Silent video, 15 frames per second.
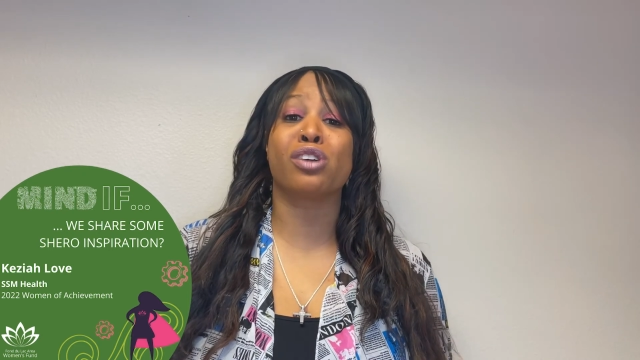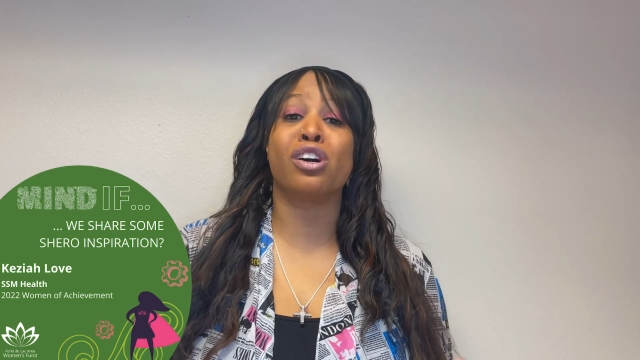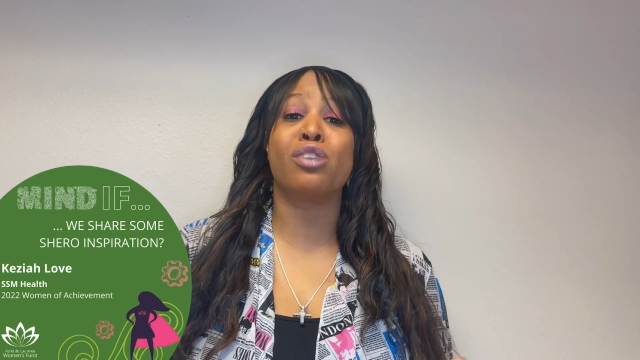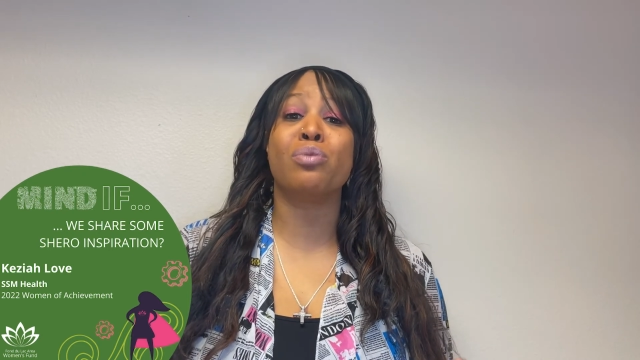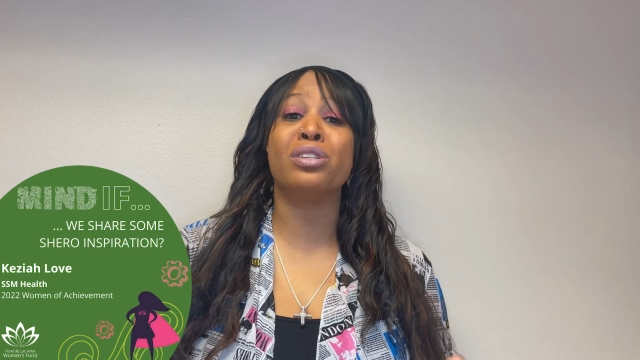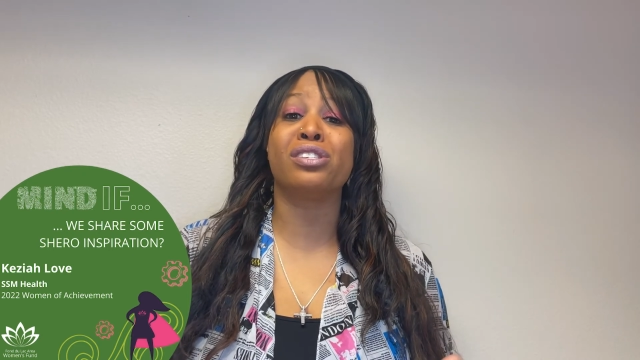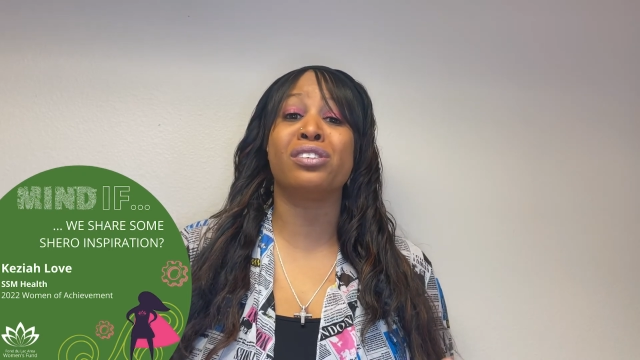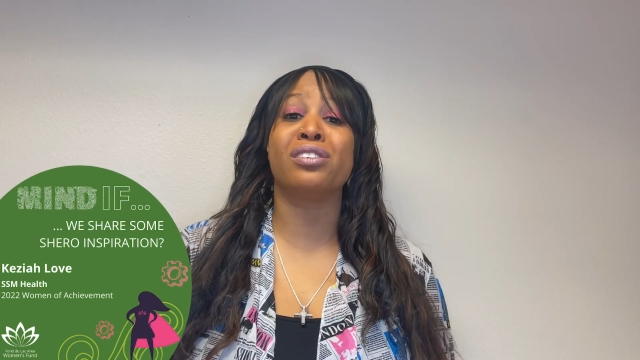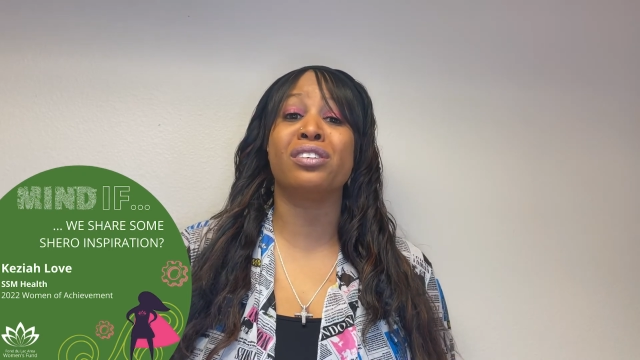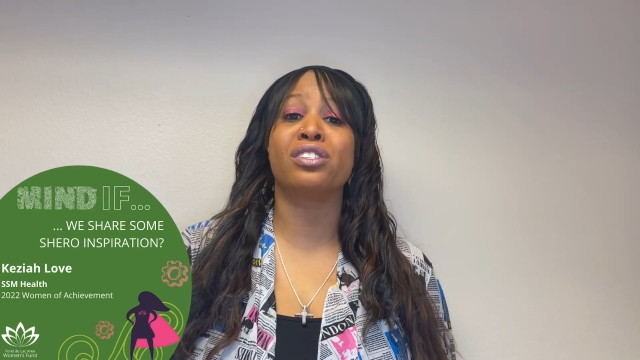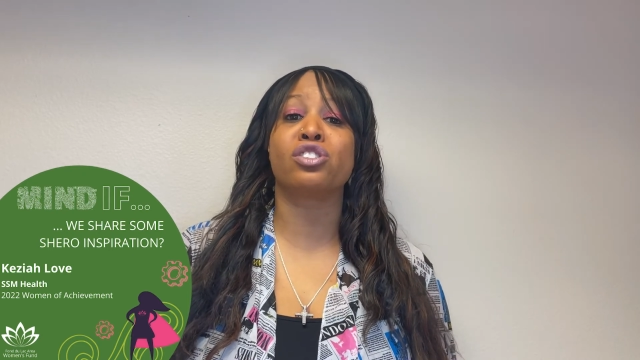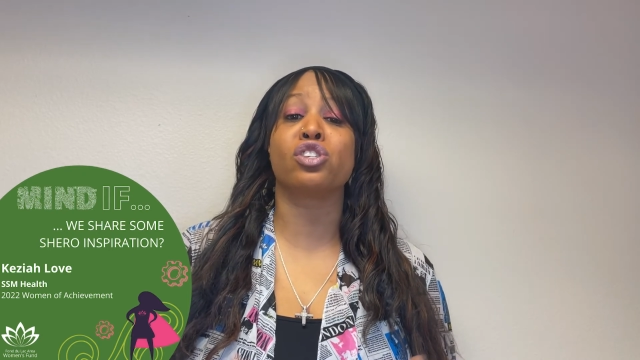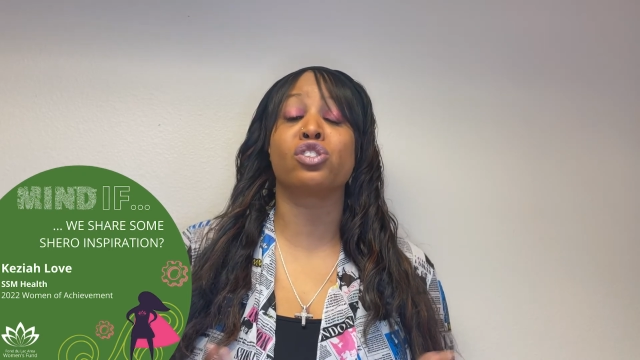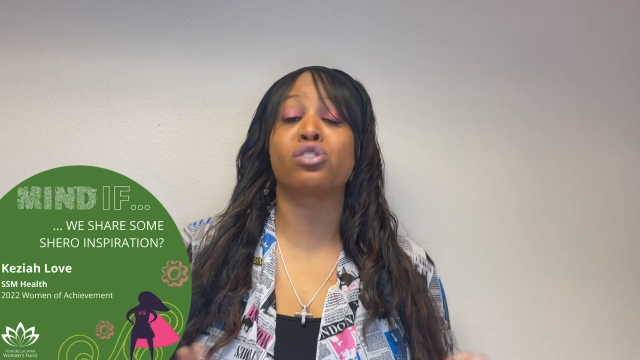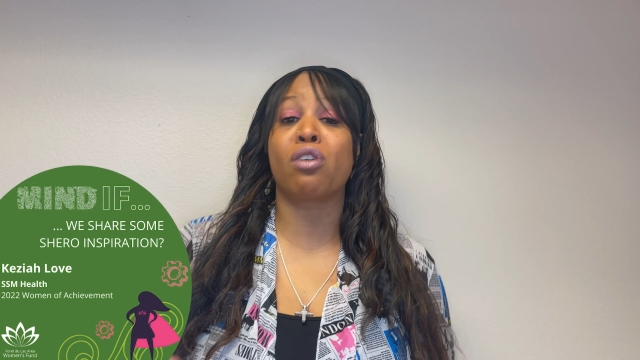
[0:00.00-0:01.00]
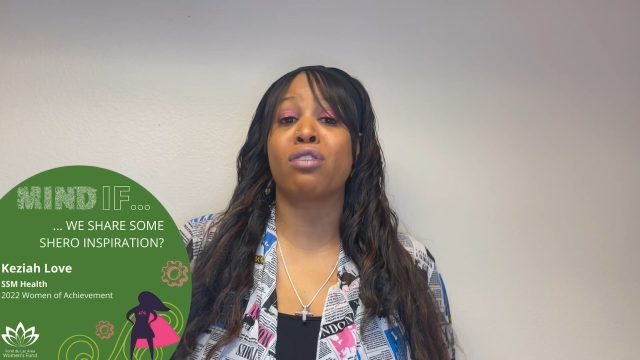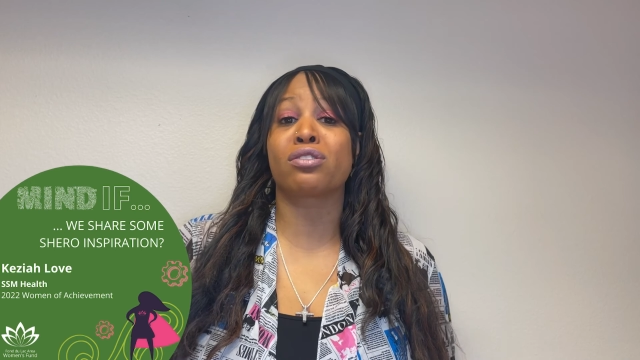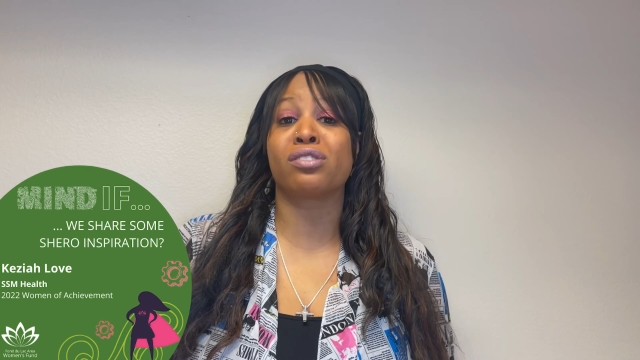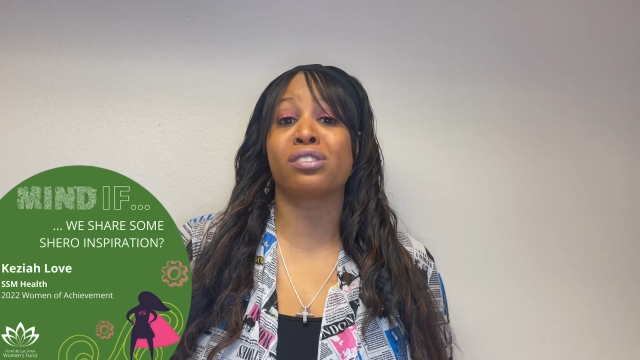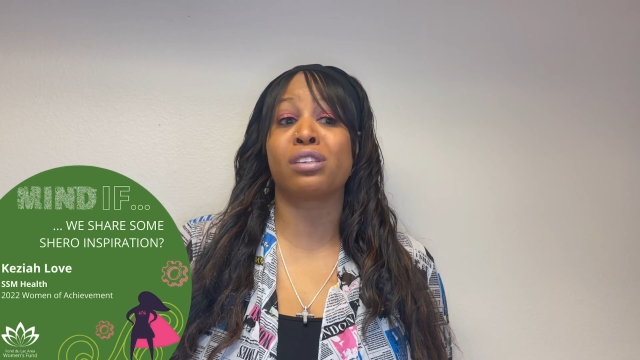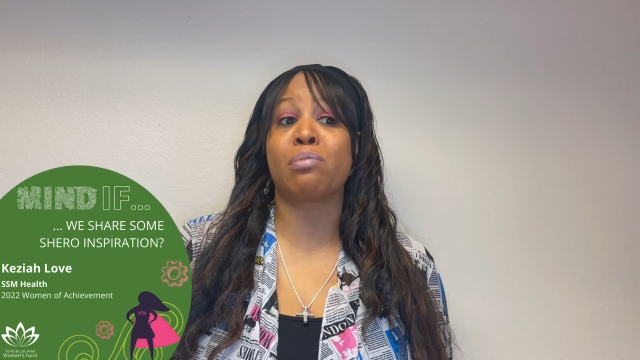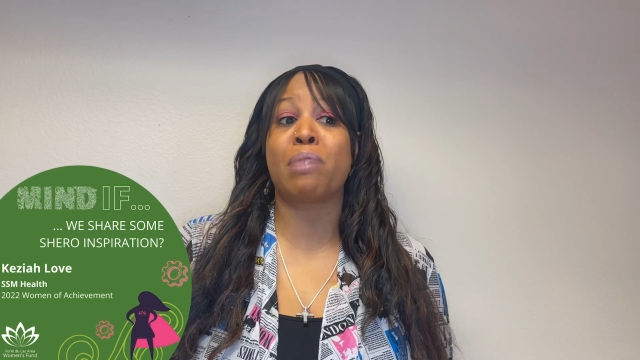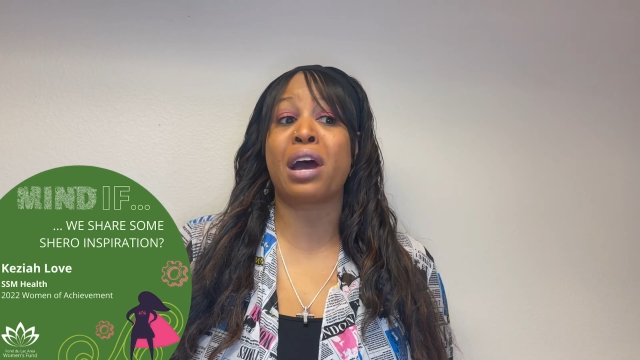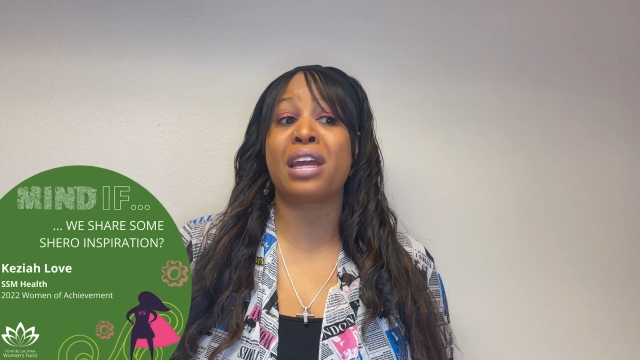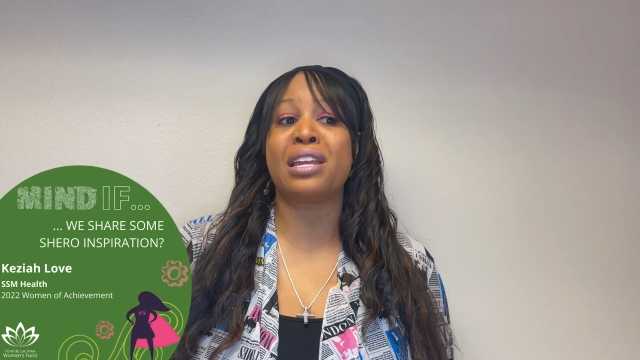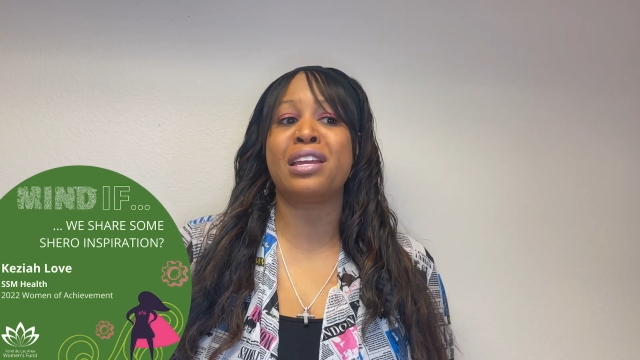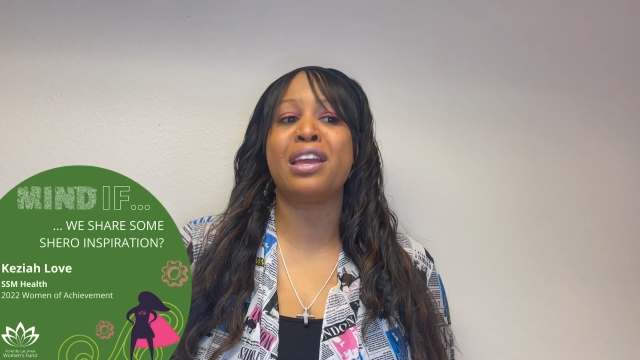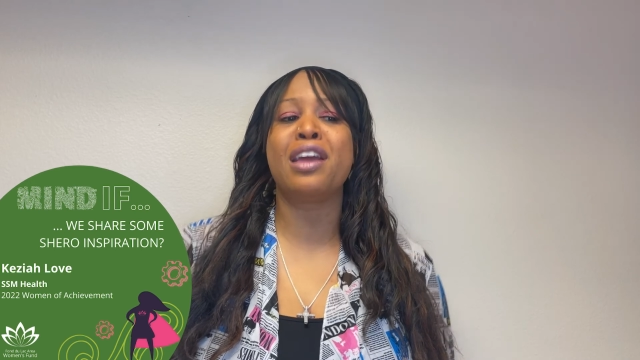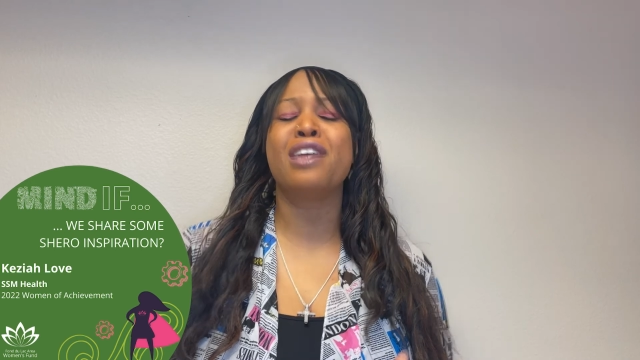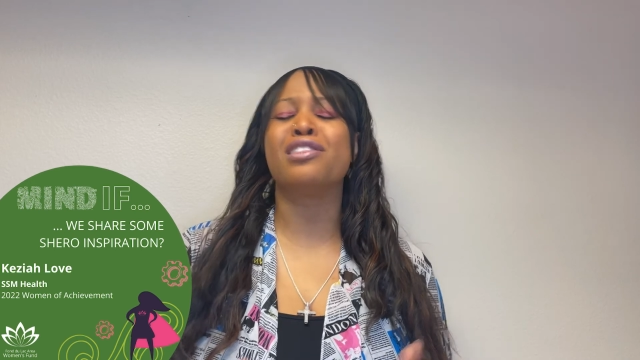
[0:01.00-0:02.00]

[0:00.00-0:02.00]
always good to talk to somebody